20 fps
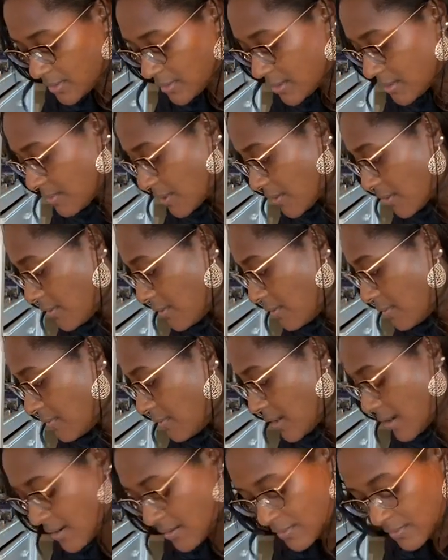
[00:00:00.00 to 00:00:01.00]
It's about noon
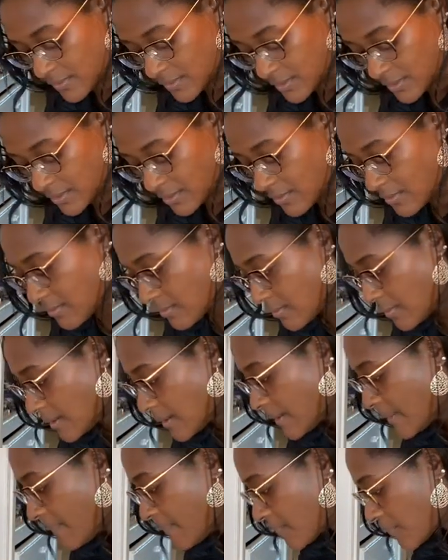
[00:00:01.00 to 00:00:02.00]
now, so
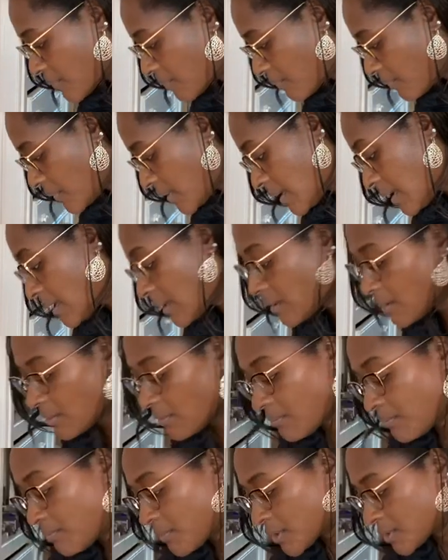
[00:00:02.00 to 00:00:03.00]

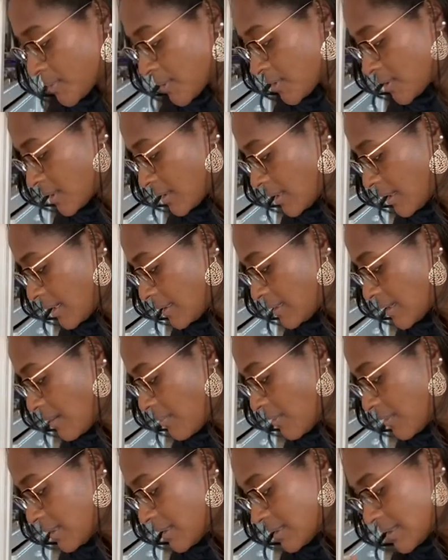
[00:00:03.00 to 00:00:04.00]
you are supposed to let it
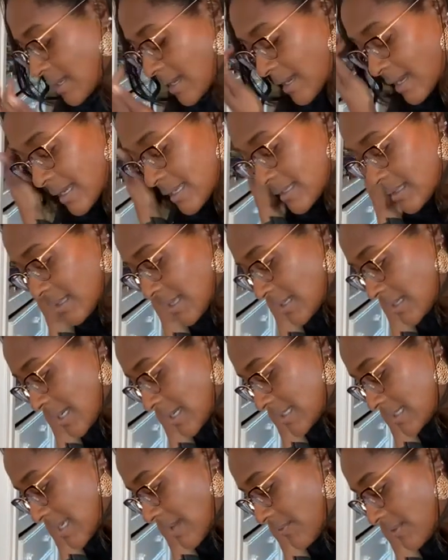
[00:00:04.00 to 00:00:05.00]
double in size, and it
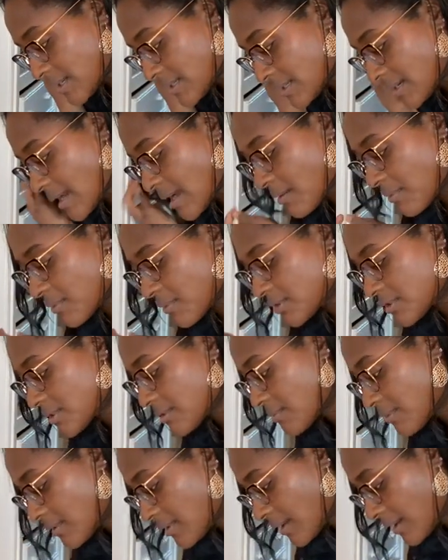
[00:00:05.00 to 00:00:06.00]
takes 7 to 10 hours, so
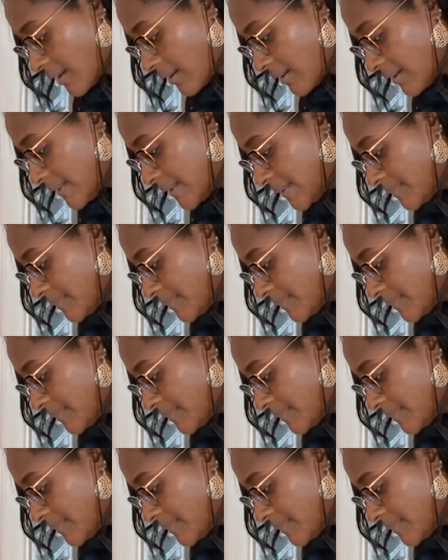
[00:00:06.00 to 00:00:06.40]
we're there.